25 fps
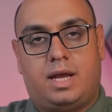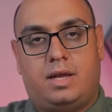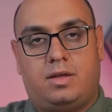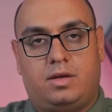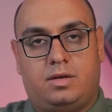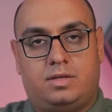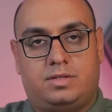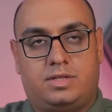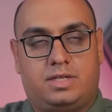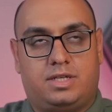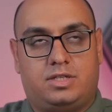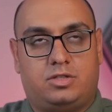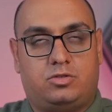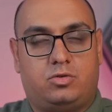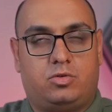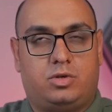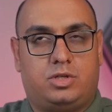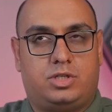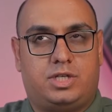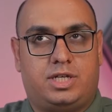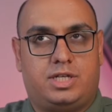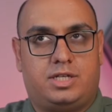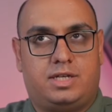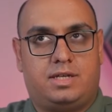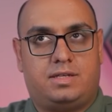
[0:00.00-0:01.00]
other things
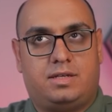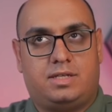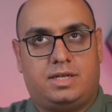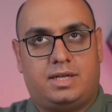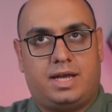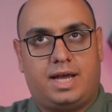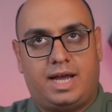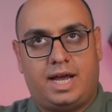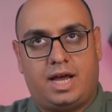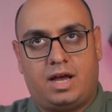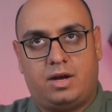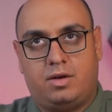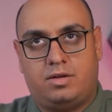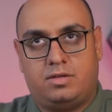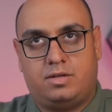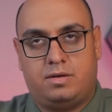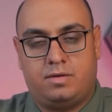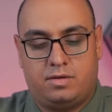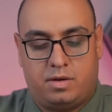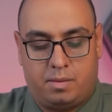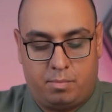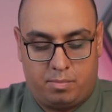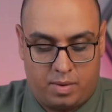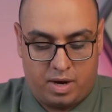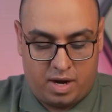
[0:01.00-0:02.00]
related to the health
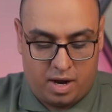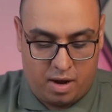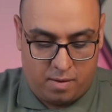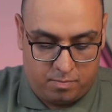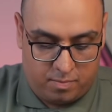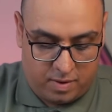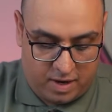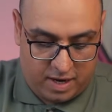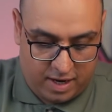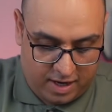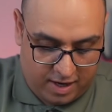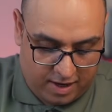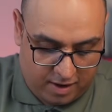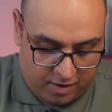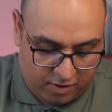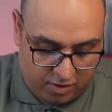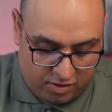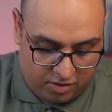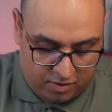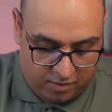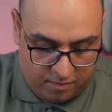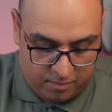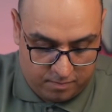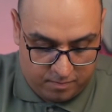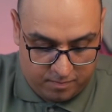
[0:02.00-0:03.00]
of the mop,
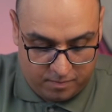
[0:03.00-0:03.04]
and